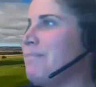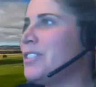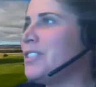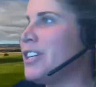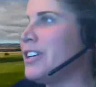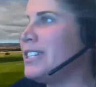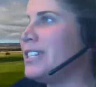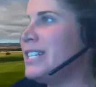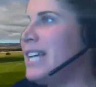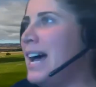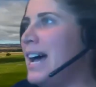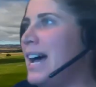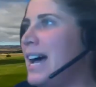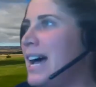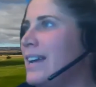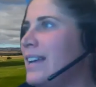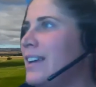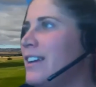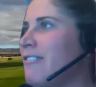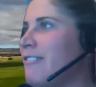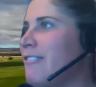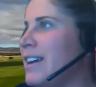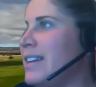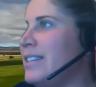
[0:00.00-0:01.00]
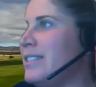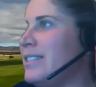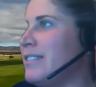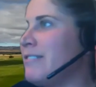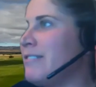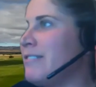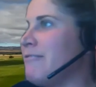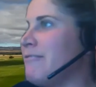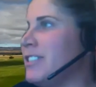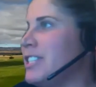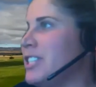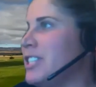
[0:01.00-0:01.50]
So target
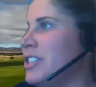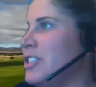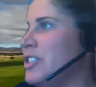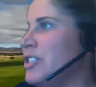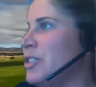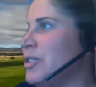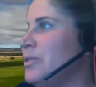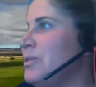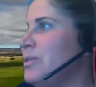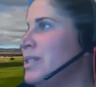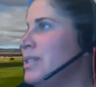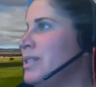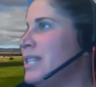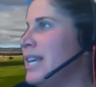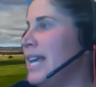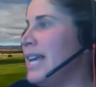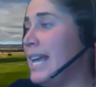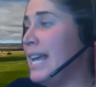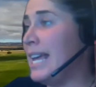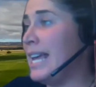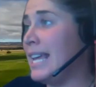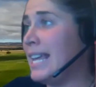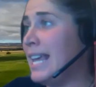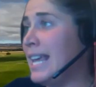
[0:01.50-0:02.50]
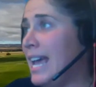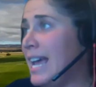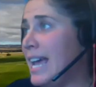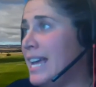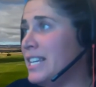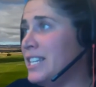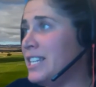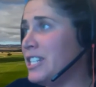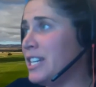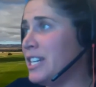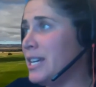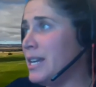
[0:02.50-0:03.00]
grazing residuals in
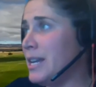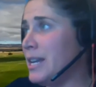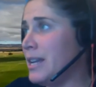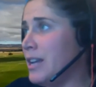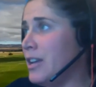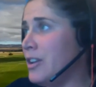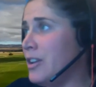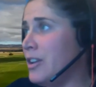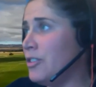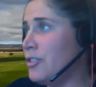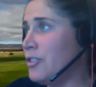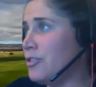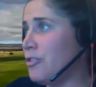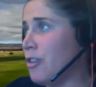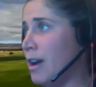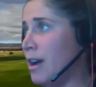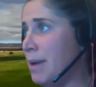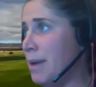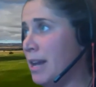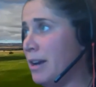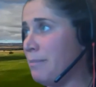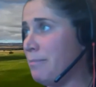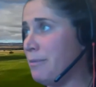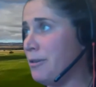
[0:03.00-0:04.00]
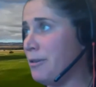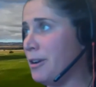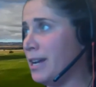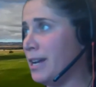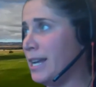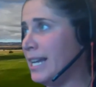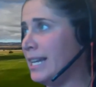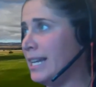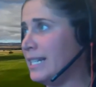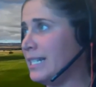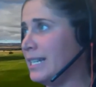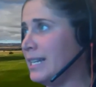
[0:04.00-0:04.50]
kg dry matter per
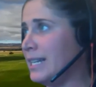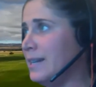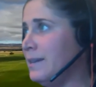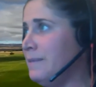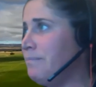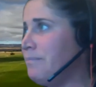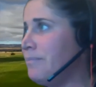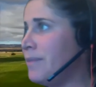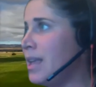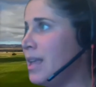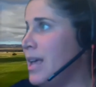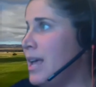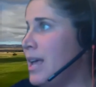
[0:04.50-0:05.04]
hectare,